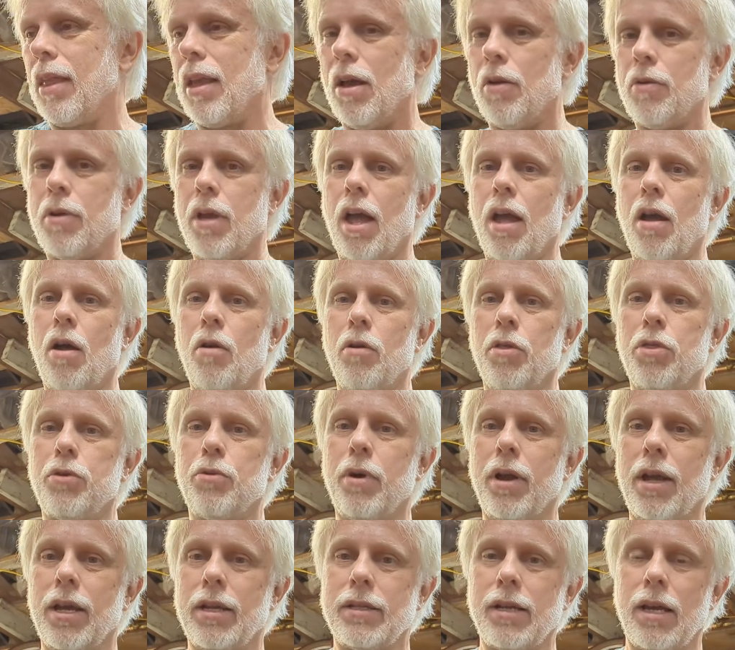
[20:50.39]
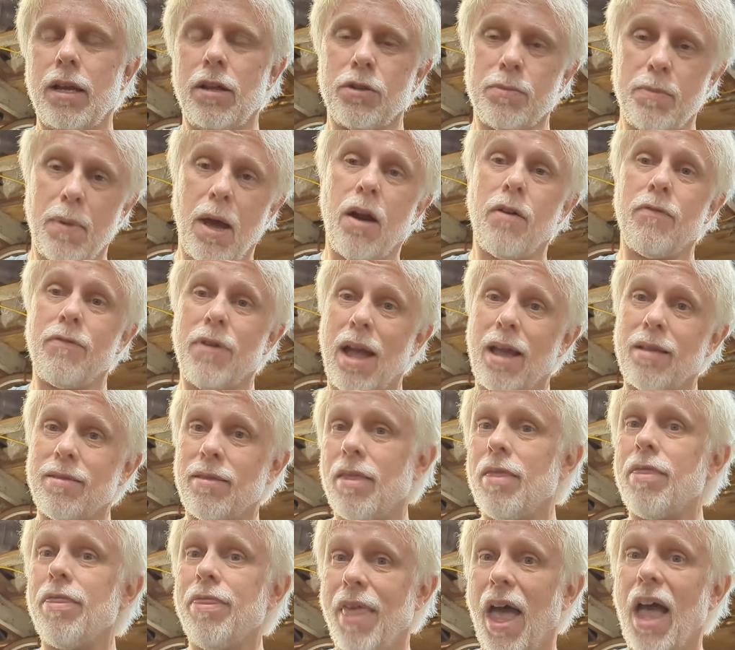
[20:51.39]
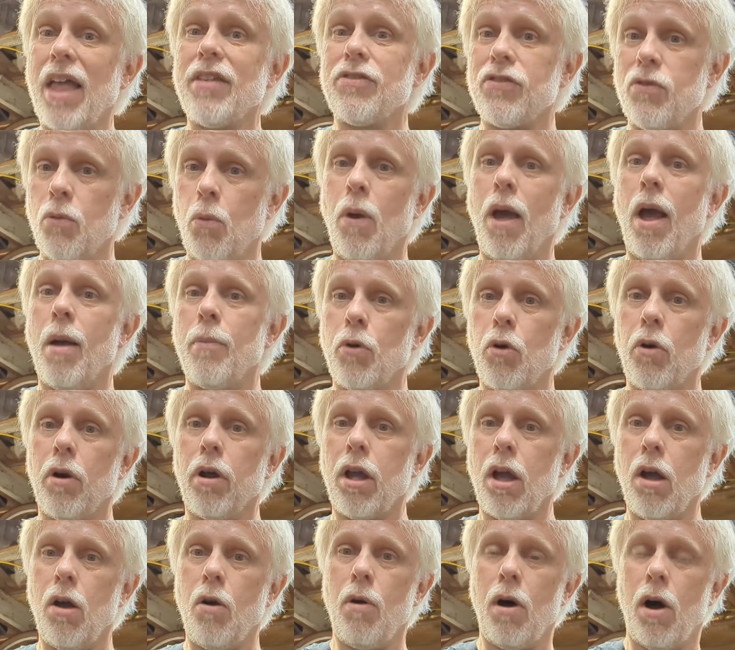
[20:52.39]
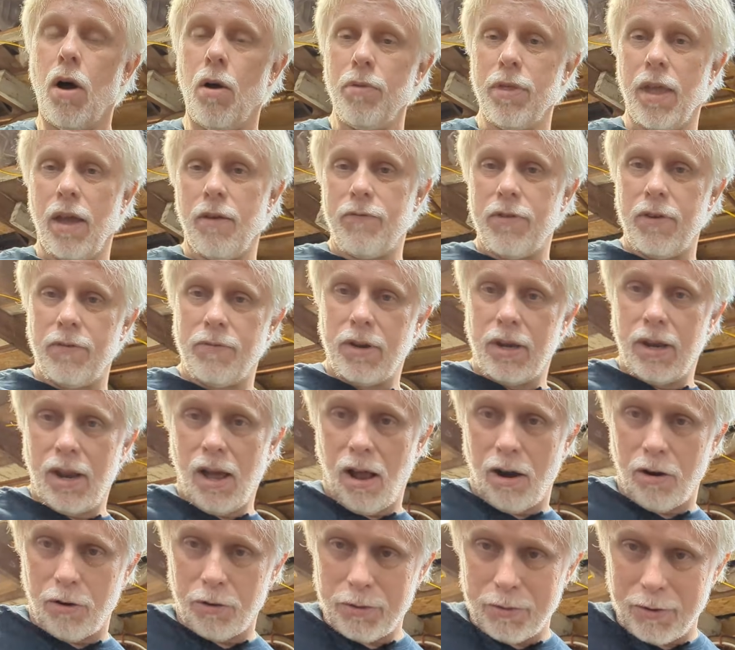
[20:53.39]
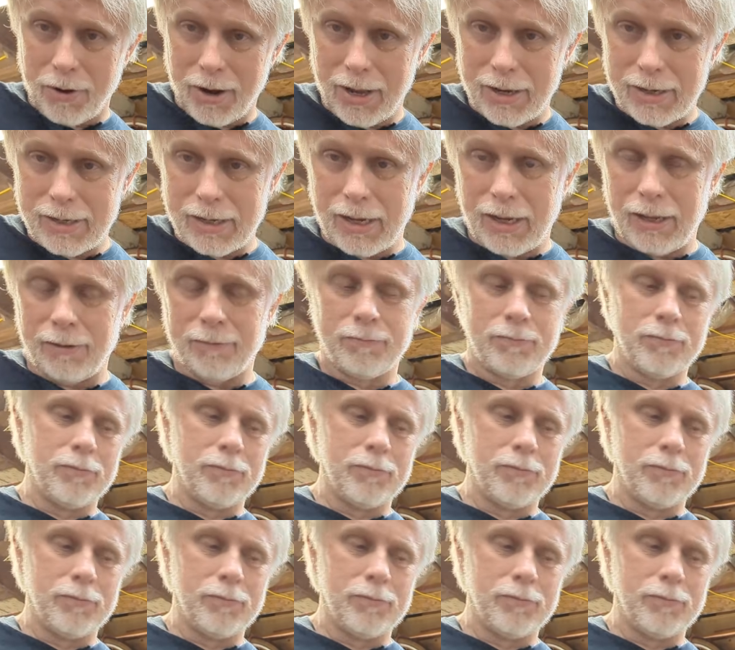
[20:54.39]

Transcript: Okay, on the 318. As a matter of fact, that's the way I'm going to go on that $50 318.